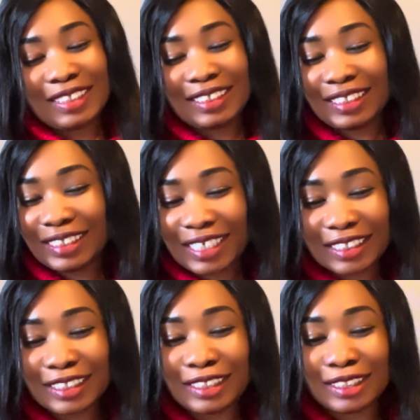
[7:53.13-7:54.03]

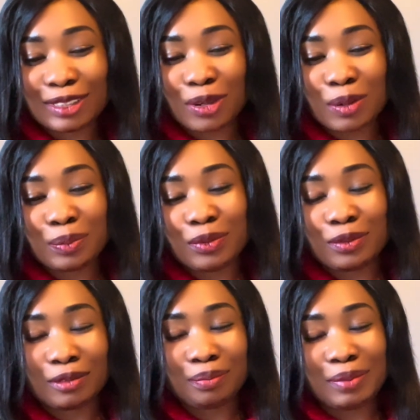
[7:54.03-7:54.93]
setting it up
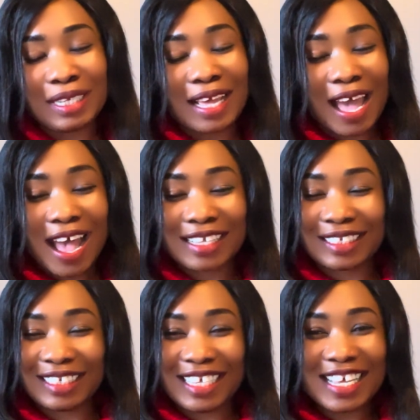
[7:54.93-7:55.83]
will be as
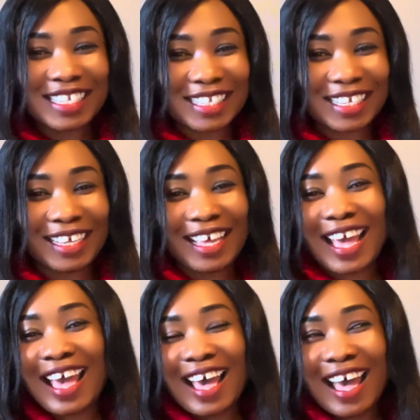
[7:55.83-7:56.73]
easy
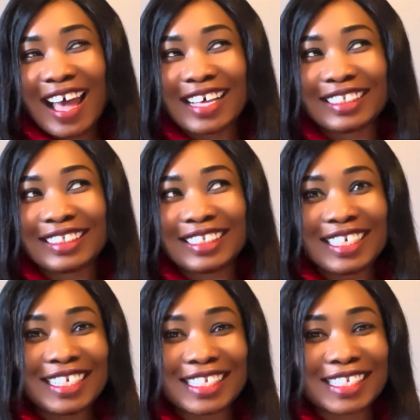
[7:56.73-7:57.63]
as
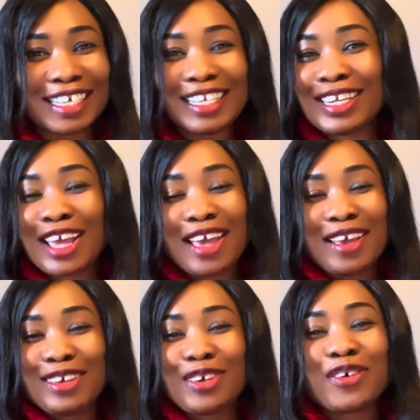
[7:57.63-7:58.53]
eating
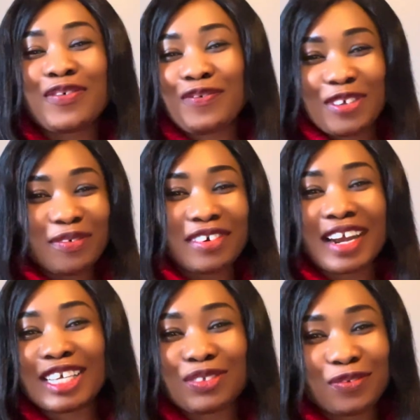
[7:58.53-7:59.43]
your
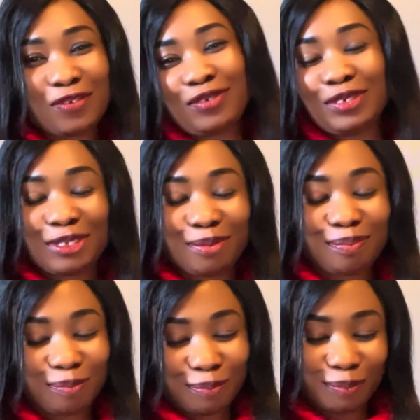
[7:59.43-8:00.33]
favorite food.
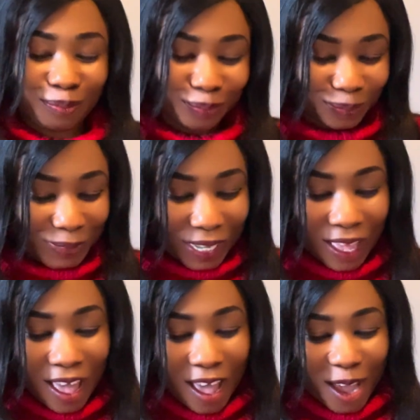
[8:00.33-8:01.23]
All
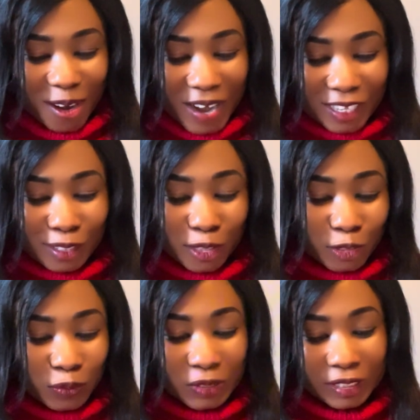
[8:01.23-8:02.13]
right, the
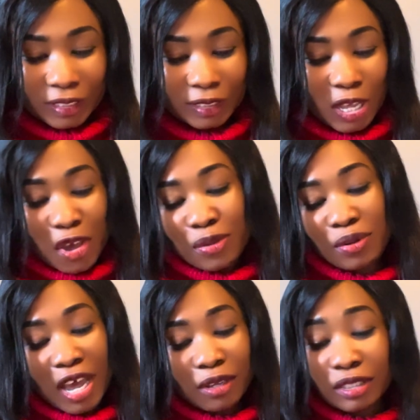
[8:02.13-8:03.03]
third one is you
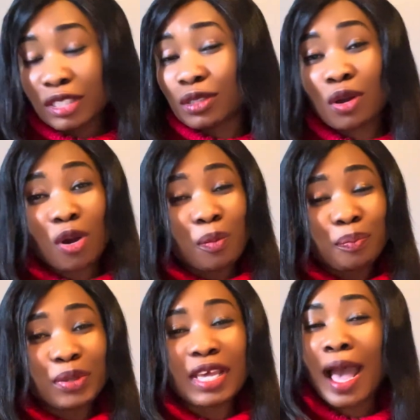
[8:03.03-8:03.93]
can use it to copy